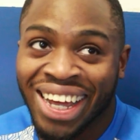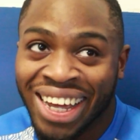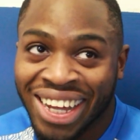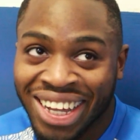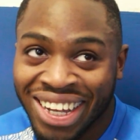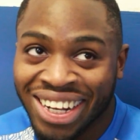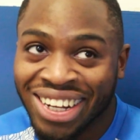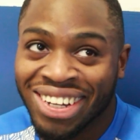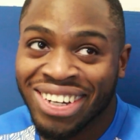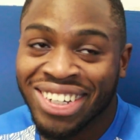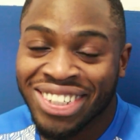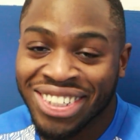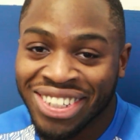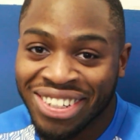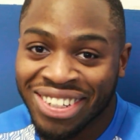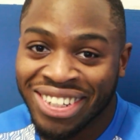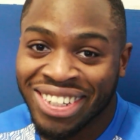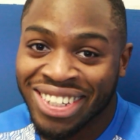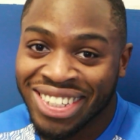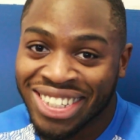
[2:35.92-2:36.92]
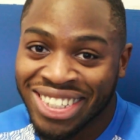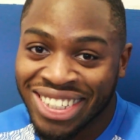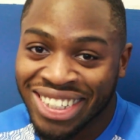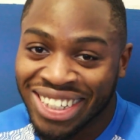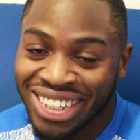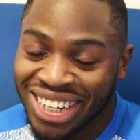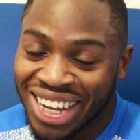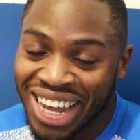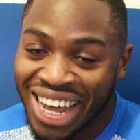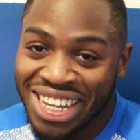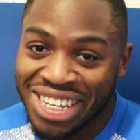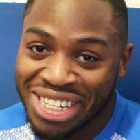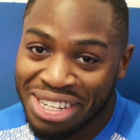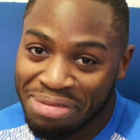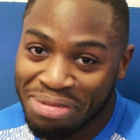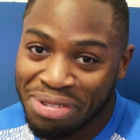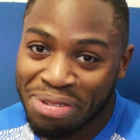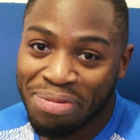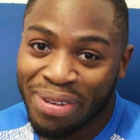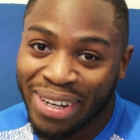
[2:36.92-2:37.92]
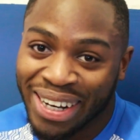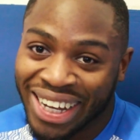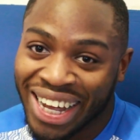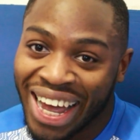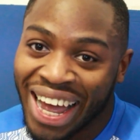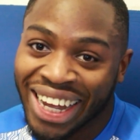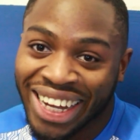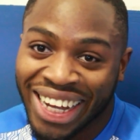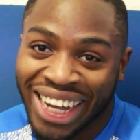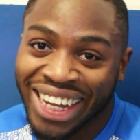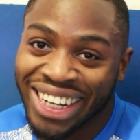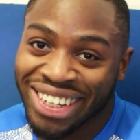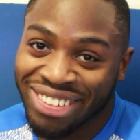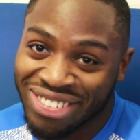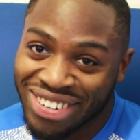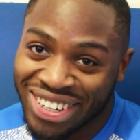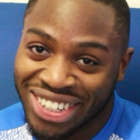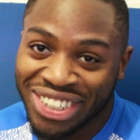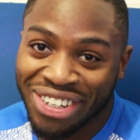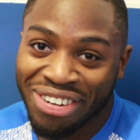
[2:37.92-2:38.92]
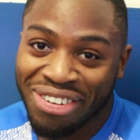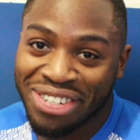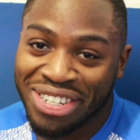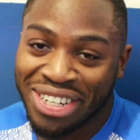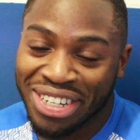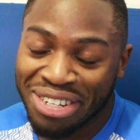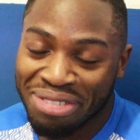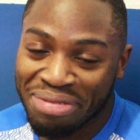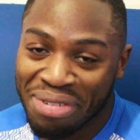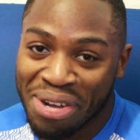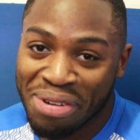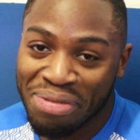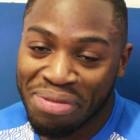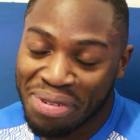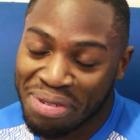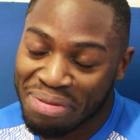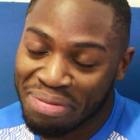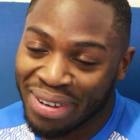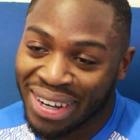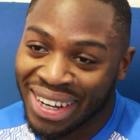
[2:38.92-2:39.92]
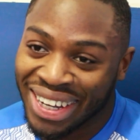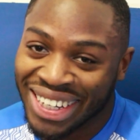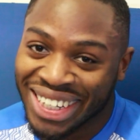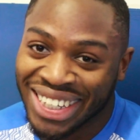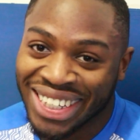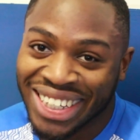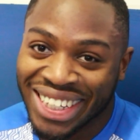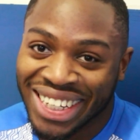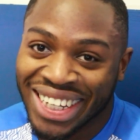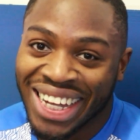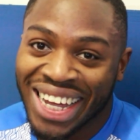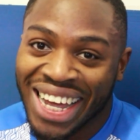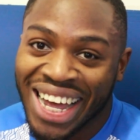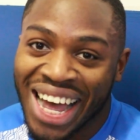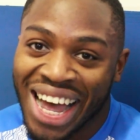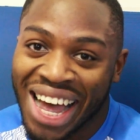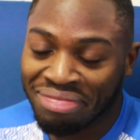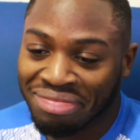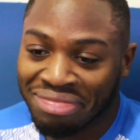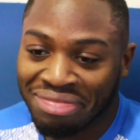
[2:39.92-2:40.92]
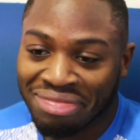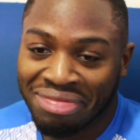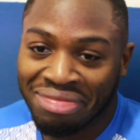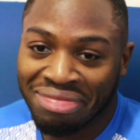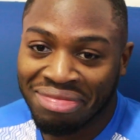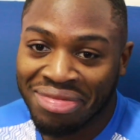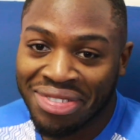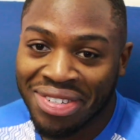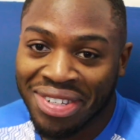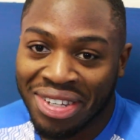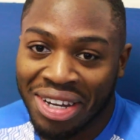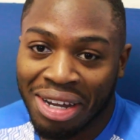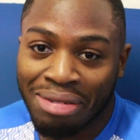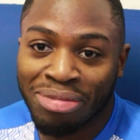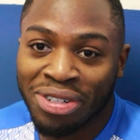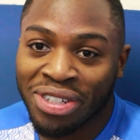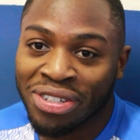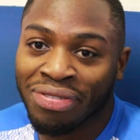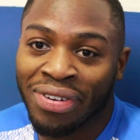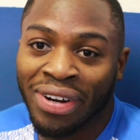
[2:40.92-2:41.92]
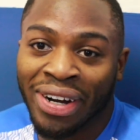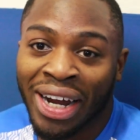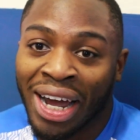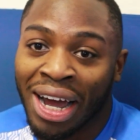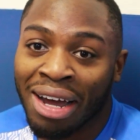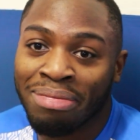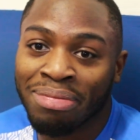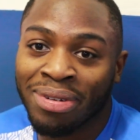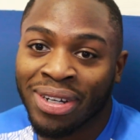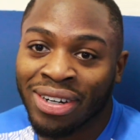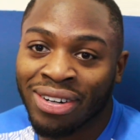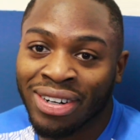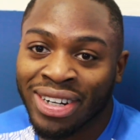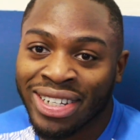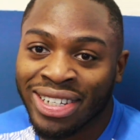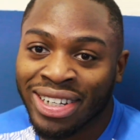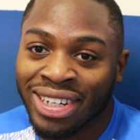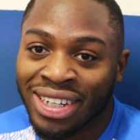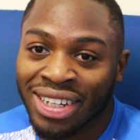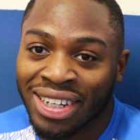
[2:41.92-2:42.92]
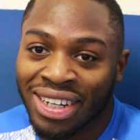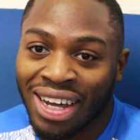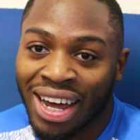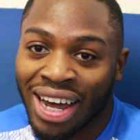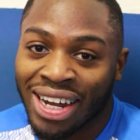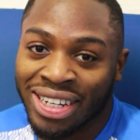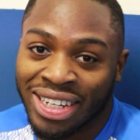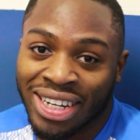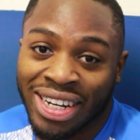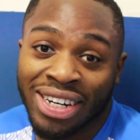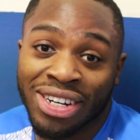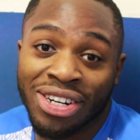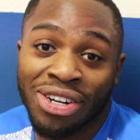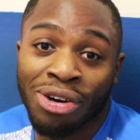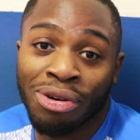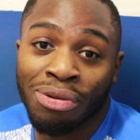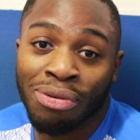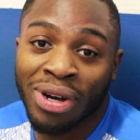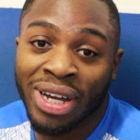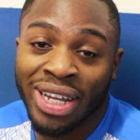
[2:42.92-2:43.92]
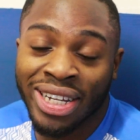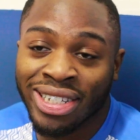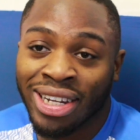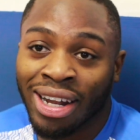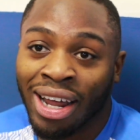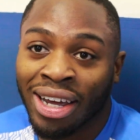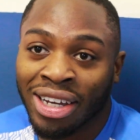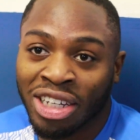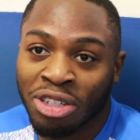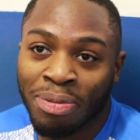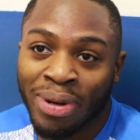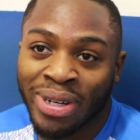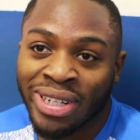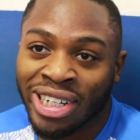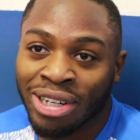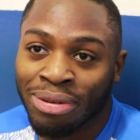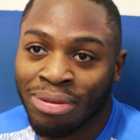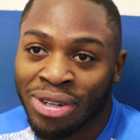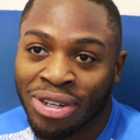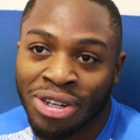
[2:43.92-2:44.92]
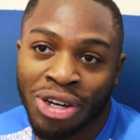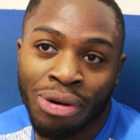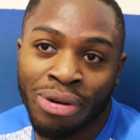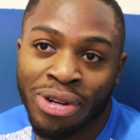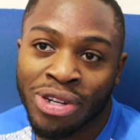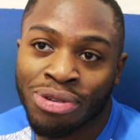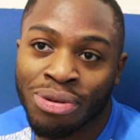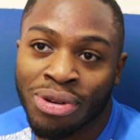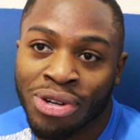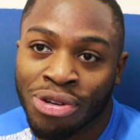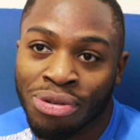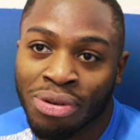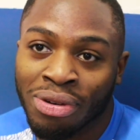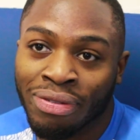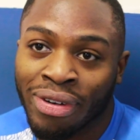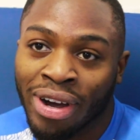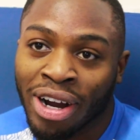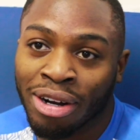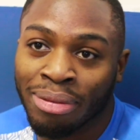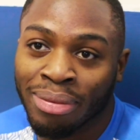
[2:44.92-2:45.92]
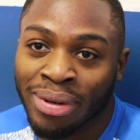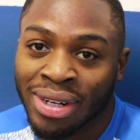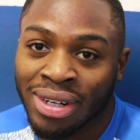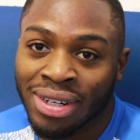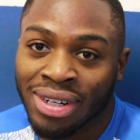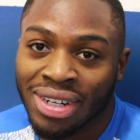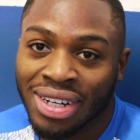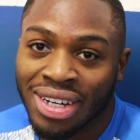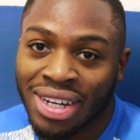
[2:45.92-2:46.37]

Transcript: Yeah, a lot of jokers, and I seem to be the guy getting all the jokes at the moment, but I'm just very happy, honestly. I didn't know what it's like, especially when you go into a new environment.